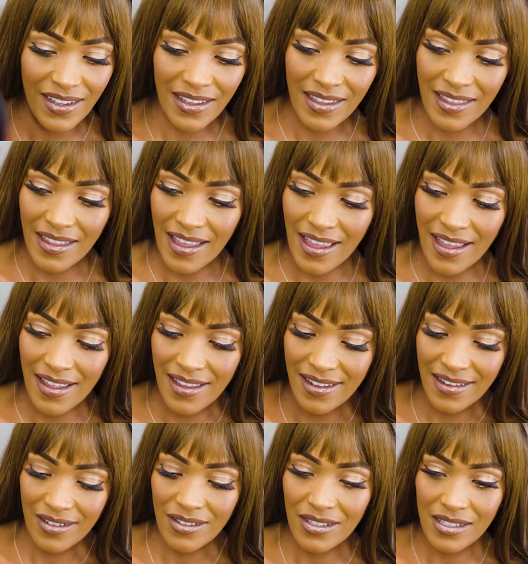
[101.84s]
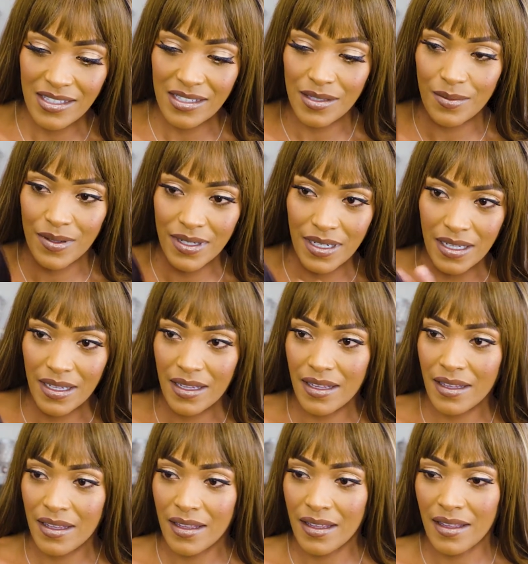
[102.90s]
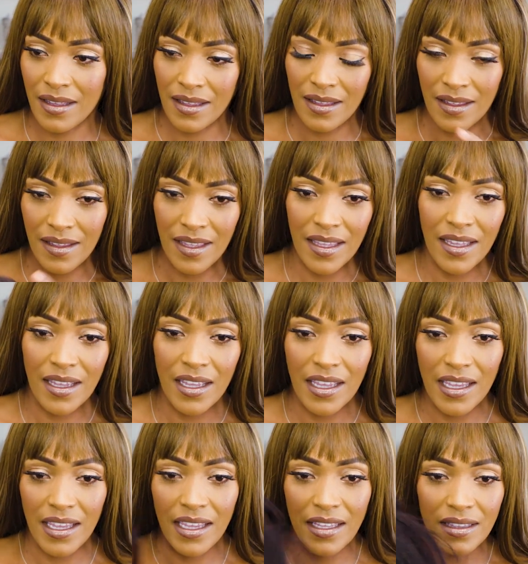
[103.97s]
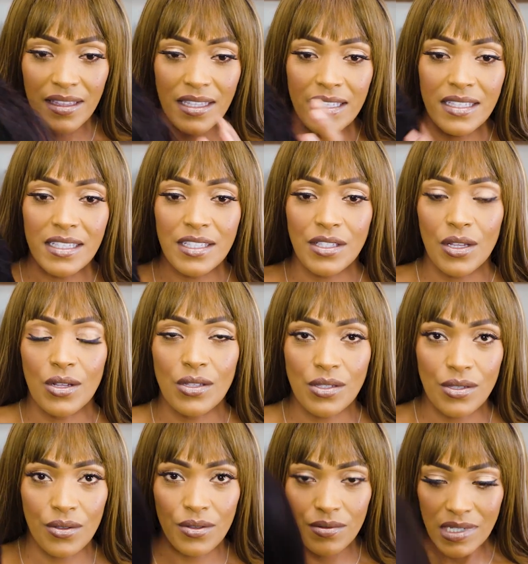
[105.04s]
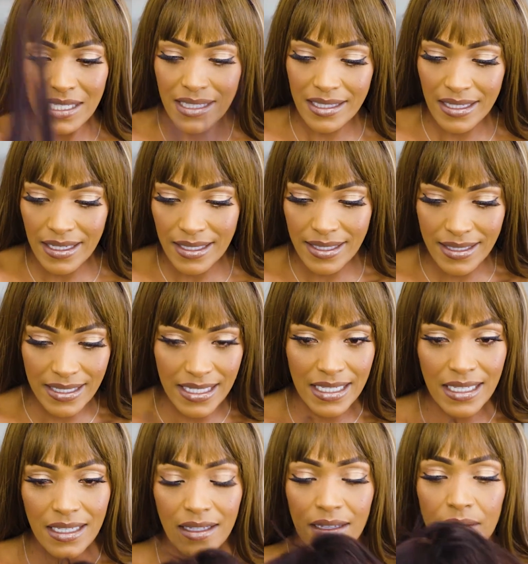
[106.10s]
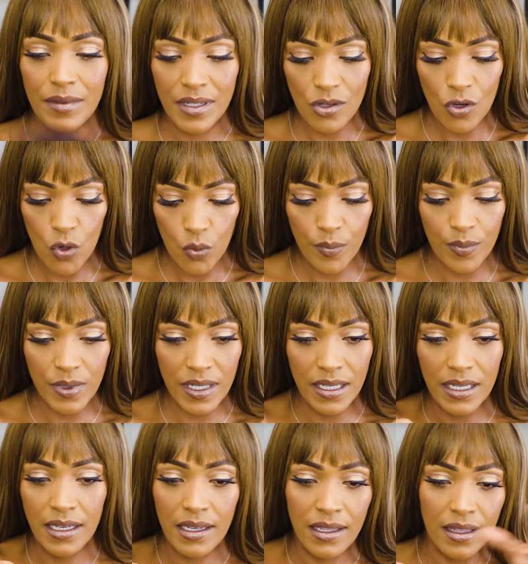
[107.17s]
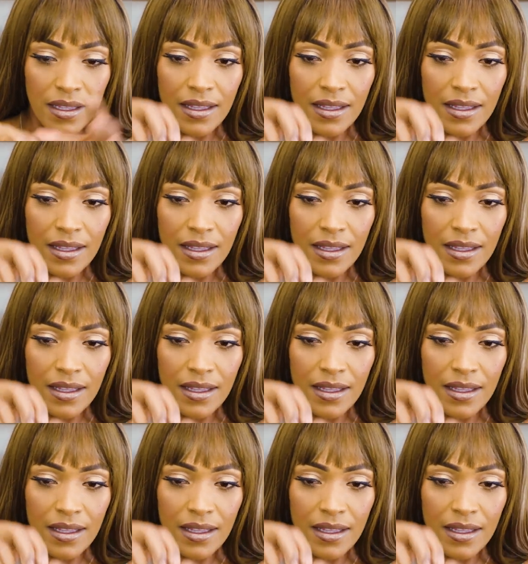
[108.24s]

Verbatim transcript: Look at that. This is pretty. And this is also 360. I'm going to open.